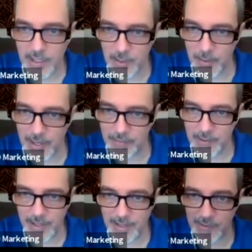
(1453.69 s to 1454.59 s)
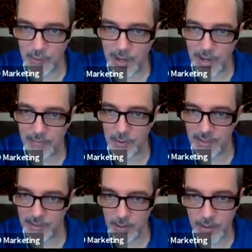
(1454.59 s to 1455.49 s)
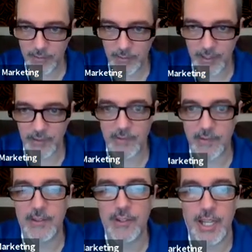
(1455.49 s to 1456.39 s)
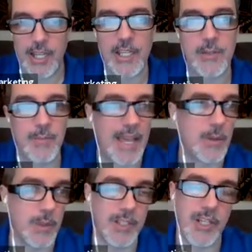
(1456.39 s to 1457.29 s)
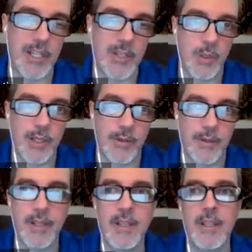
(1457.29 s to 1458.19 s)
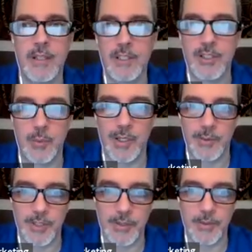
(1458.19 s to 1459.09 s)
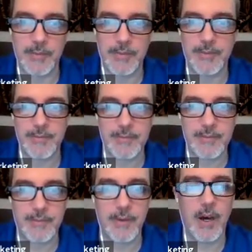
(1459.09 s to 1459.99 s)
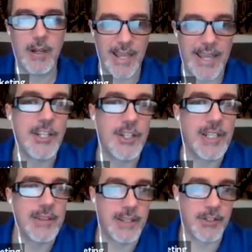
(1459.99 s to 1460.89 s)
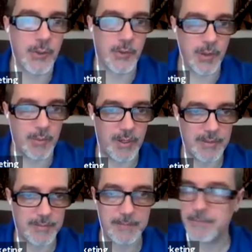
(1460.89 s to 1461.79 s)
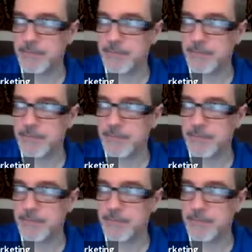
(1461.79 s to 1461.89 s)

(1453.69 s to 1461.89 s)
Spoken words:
You have, as the drafter, need to look for this and manually change 100 to 102 on any sheet that it shows up on.